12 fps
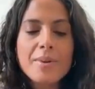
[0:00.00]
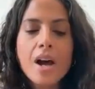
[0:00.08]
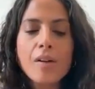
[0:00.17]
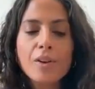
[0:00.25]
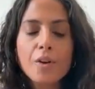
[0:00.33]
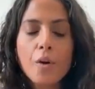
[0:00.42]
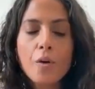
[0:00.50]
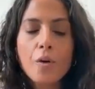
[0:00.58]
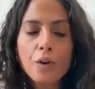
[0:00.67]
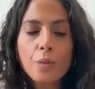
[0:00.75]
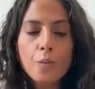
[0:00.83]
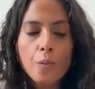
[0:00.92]
be sovereign
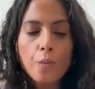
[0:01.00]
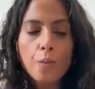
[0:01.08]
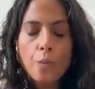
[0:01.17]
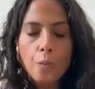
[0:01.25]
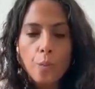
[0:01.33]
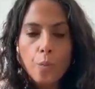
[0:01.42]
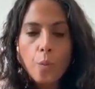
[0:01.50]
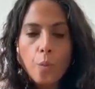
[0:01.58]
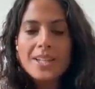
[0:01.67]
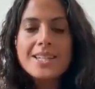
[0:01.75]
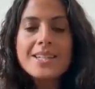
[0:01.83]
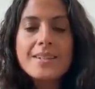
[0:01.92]
over
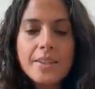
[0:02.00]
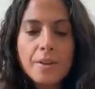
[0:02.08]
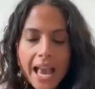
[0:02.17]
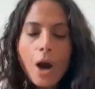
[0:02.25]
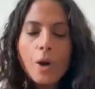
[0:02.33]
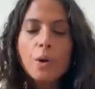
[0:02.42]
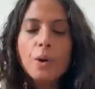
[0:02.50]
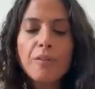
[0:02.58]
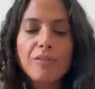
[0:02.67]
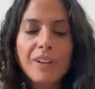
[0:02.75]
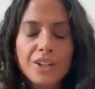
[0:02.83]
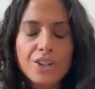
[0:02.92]
what's in the outer
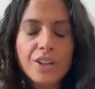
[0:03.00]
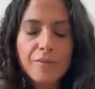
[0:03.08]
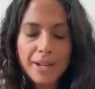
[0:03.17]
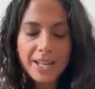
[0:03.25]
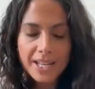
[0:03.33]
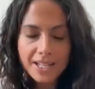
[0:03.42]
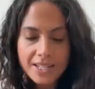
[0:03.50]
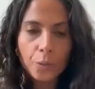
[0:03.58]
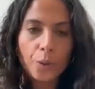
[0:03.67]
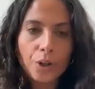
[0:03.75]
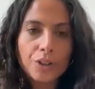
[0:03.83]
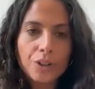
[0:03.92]
reflection of my
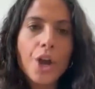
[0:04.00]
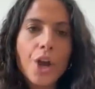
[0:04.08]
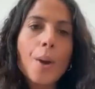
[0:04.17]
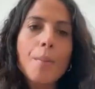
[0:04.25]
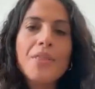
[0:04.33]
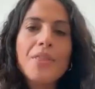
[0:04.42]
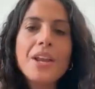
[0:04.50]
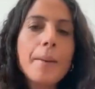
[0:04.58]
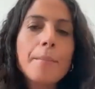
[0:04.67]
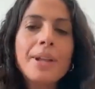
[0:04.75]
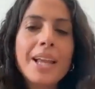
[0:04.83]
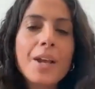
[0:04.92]
inner world. But then
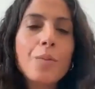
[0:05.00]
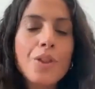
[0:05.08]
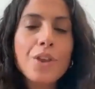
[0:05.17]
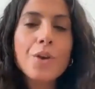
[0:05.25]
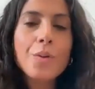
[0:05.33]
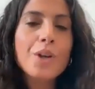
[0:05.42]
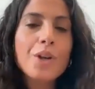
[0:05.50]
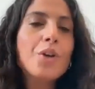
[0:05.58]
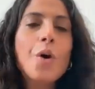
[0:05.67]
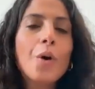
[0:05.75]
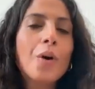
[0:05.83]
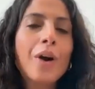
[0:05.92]
I'm playing with you in
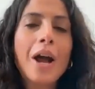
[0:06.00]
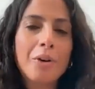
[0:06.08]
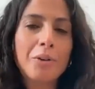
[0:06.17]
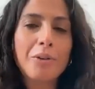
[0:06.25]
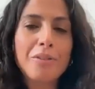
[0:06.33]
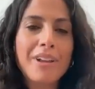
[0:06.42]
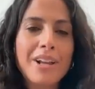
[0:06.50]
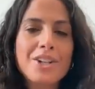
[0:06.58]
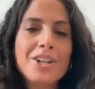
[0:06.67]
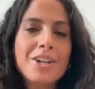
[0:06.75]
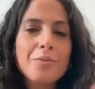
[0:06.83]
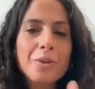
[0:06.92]
your outer
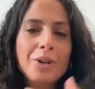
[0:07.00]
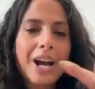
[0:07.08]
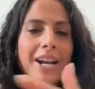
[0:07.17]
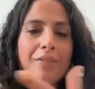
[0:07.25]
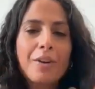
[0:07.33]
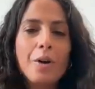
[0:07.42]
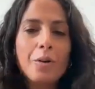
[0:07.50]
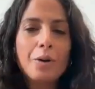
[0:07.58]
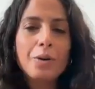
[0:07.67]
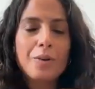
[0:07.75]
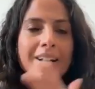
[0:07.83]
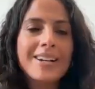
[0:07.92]
reflection and we're kind of
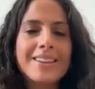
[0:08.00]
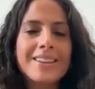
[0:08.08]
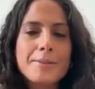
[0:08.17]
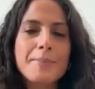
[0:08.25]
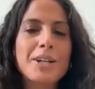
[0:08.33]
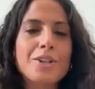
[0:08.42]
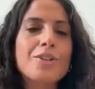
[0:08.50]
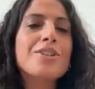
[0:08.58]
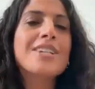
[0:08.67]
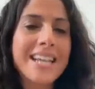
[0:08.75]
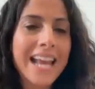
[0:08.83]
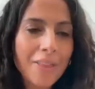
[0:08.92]
co-creating this picture
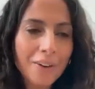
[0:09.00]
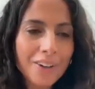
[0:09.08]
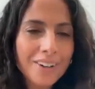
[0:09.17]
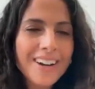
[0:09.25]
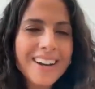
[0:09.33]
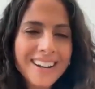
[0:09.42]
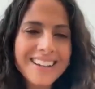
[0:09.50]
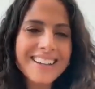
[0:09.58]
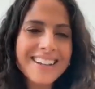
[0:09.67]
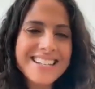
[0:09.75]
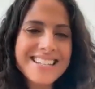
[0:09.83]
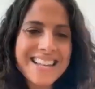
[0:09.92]
together.
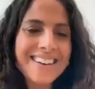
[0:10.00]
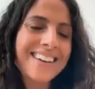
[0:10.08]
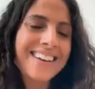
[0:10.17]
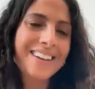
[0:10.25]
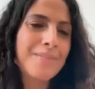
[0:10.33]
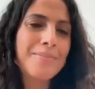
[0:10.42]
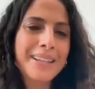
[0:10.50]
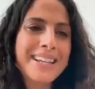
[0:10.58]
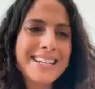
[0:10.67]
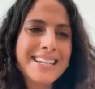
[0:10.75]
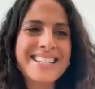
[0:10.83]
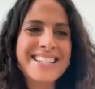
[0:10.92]
Is that a good
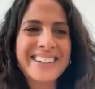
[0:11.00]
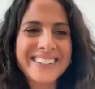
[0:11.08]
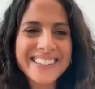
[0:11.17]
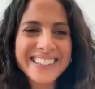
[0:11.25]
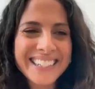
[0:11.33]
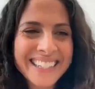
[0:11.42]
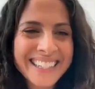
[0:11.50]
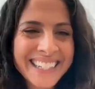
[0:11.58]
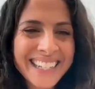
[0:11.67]
place to start?